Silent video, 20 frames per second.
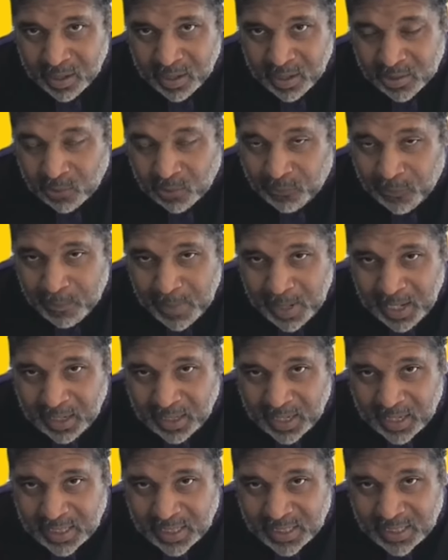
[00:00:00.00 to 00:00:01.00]
So for me,
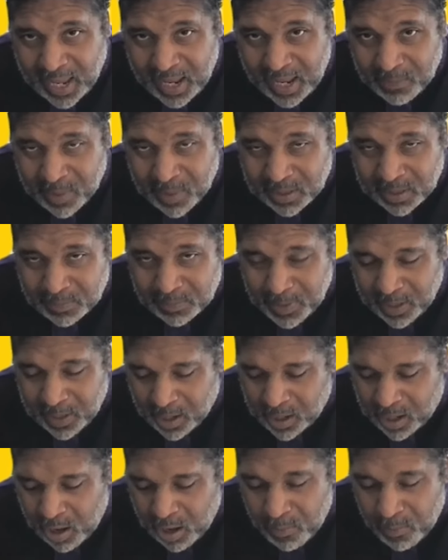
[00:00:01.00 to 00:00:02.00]
this day must be a
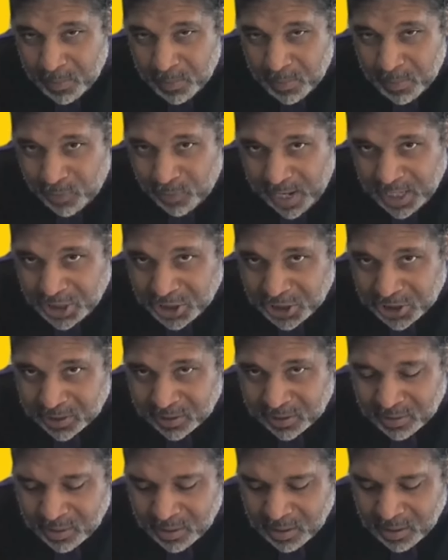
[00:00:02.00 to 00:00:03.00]
commemoration
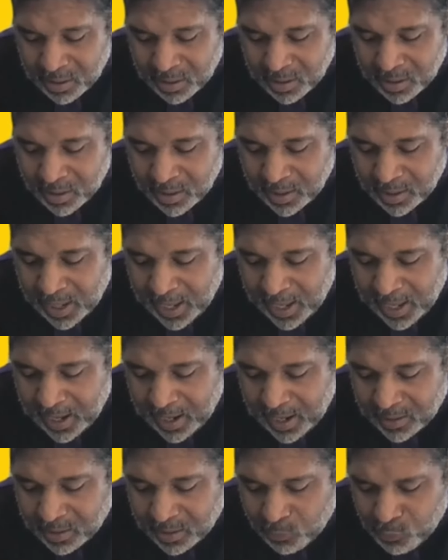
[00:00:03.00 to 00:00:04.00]

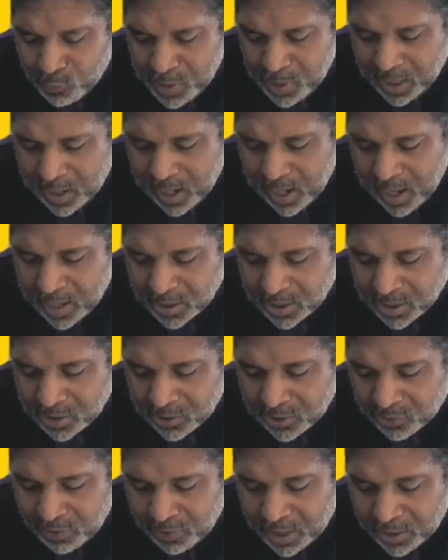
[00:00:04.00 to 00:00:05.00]
and a
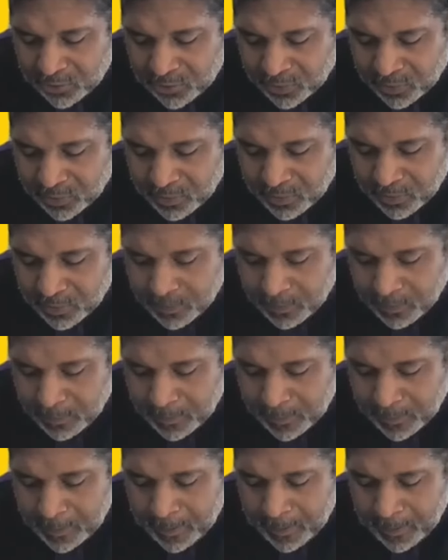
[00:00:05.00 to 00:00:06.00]
reconcentration.
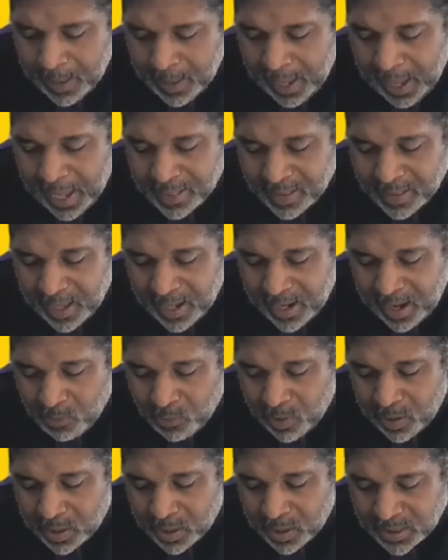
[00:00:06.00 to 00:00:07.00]
And then I
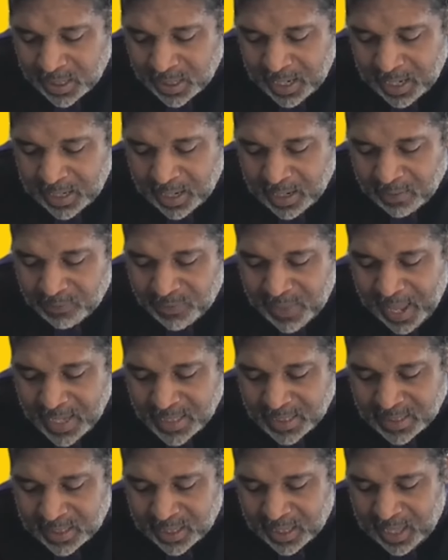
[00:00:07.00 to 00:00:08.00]
want to say that if
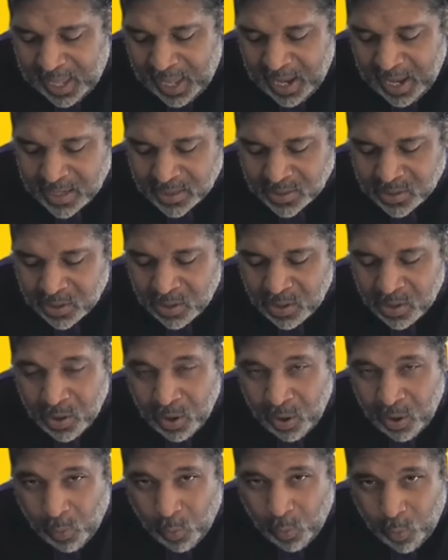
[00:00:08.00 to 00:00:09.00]
that's the case,
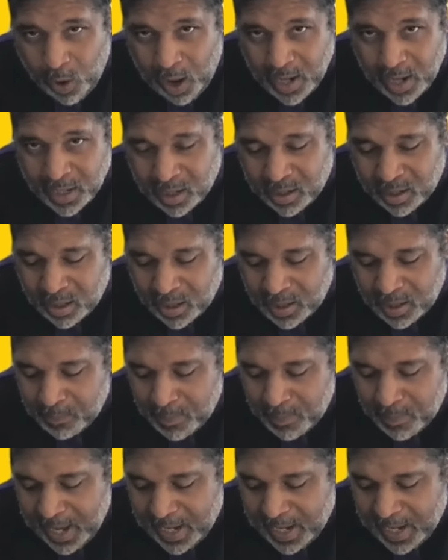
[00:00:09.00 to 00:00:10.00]
what could
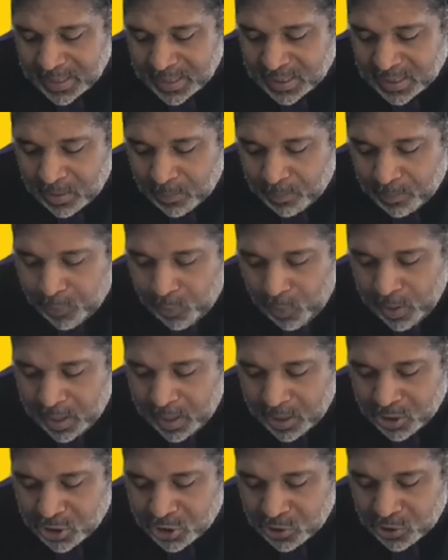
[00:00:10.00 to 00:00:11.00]
make
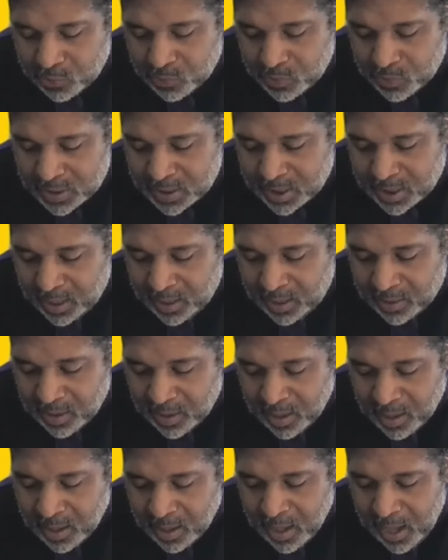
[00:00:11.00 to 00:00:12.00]
supporting Juneteenth
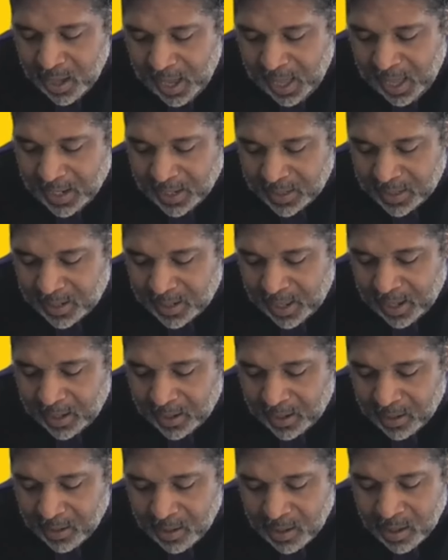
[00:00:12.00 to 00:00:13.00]

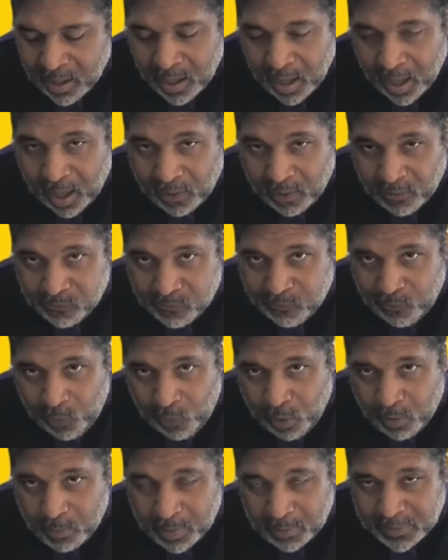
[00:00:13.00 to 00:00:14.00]
holiday a
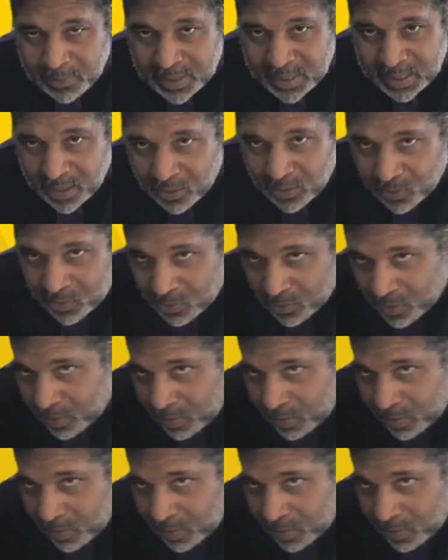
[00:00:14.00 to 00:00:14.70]
form of cynical